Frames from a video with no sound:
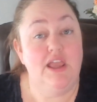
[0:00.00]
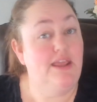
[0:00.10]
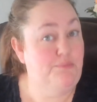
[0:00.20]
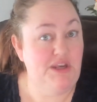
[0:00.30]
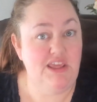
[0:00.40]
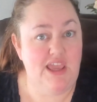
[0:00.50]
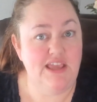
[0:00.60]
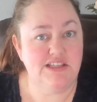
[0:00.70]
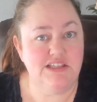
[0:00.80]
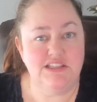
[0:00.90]
In many
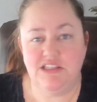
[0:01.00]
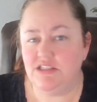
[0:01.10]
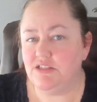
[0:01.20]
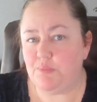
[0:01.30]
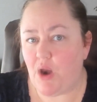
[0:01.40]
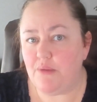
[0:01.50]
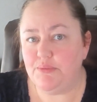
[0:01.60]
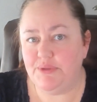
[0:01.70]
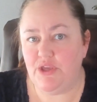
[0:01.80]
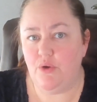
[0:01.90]
cases, this is
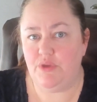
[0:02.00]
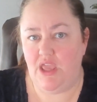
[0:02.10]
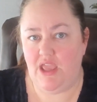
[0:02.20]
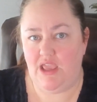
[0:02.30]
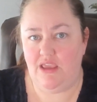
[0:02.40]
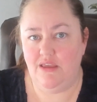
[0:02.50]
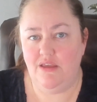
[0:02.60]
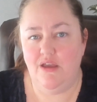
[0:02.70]
probably okay,